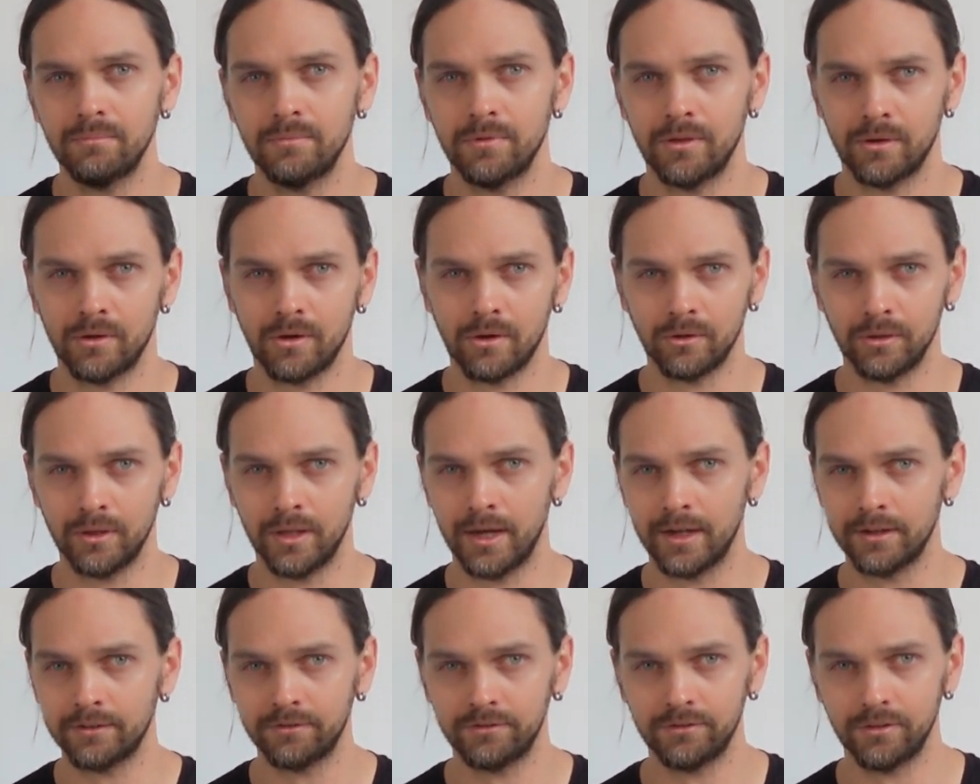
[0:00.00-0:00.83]
There are
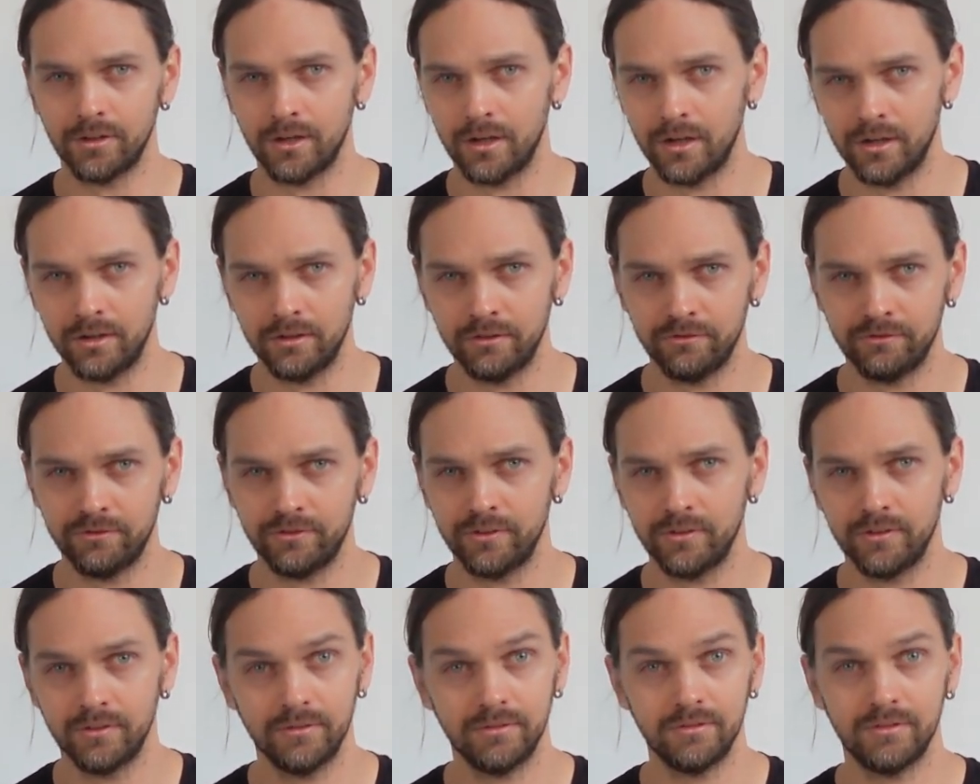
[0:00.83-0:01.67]
lots
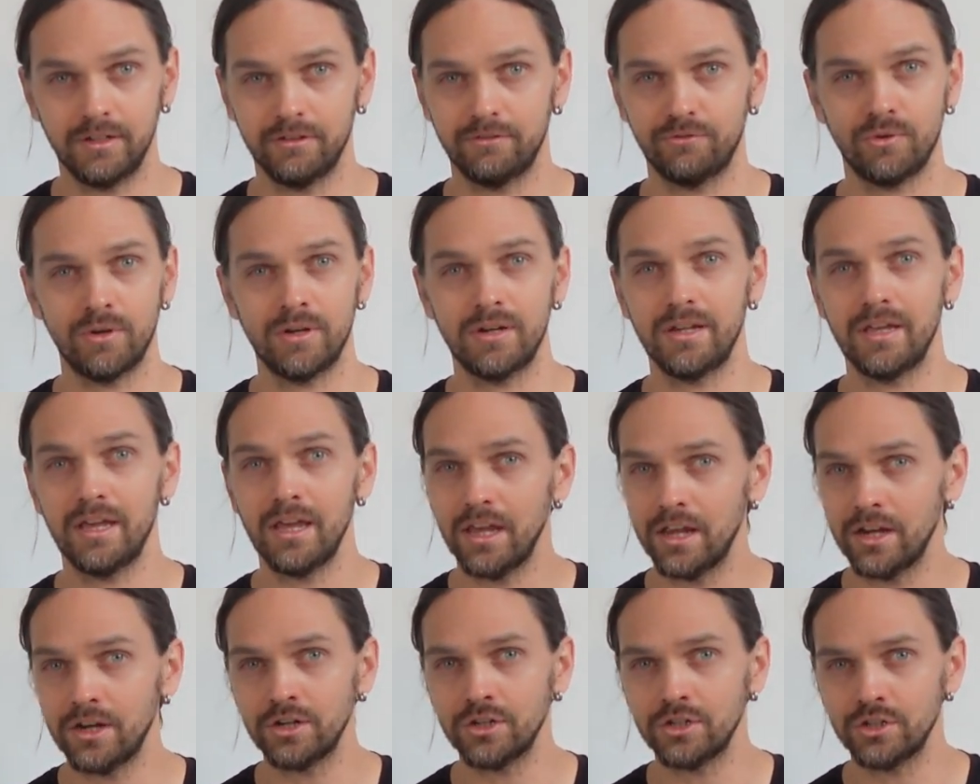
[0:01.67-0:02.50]
of different
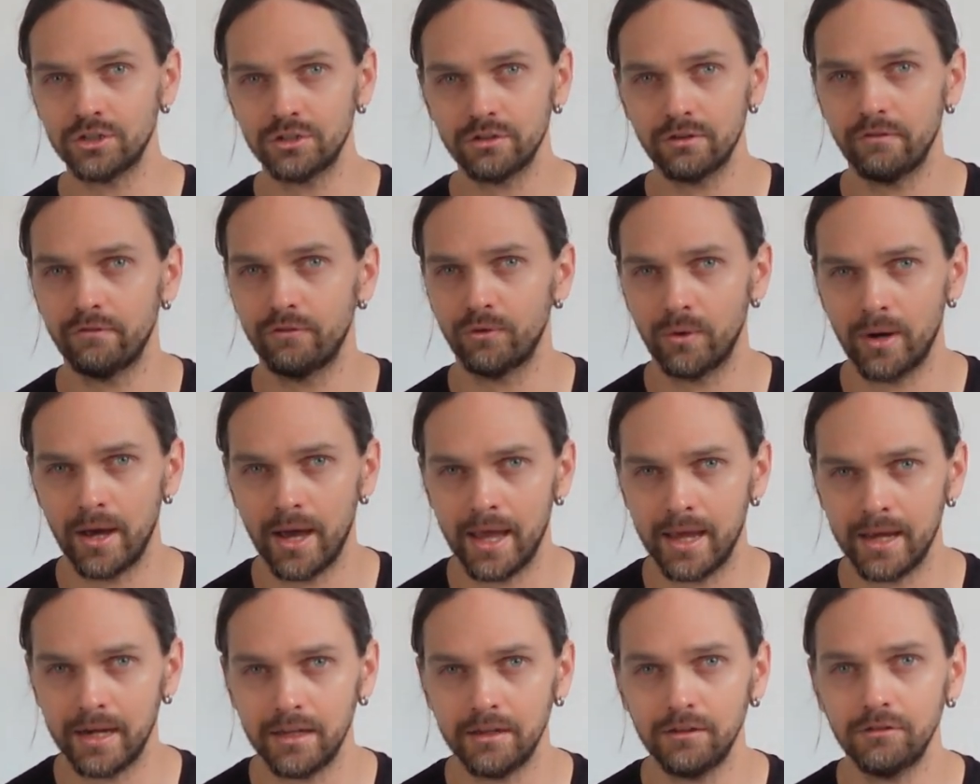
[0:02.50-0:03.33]
hinge
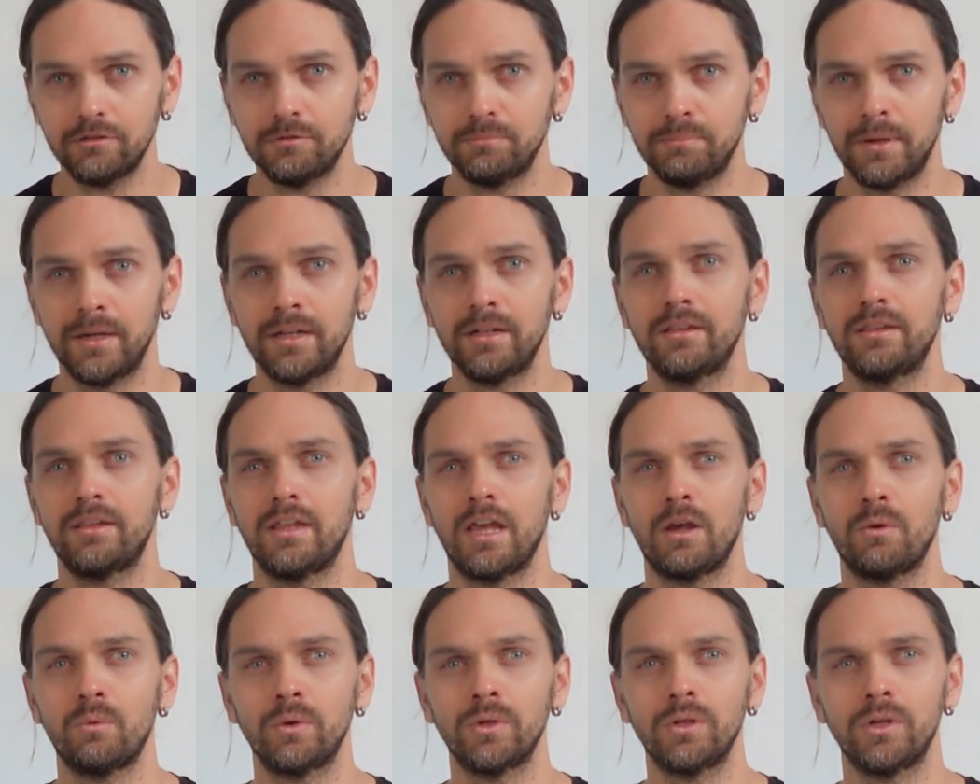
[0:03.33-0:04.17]
varieties, but
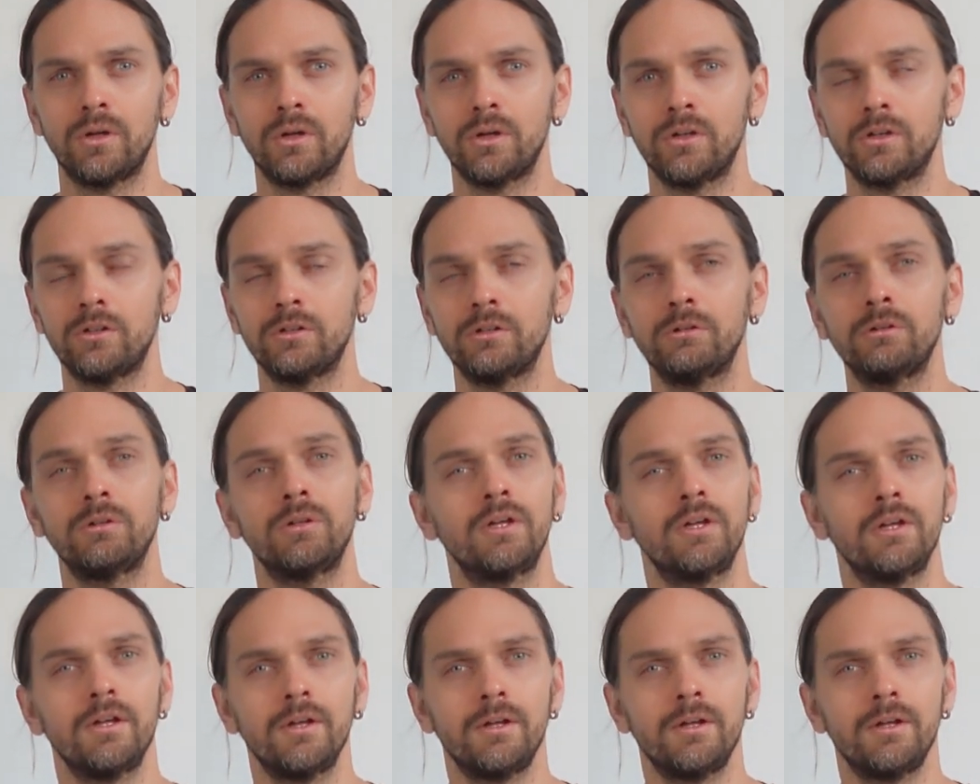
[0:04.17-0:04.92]
they will all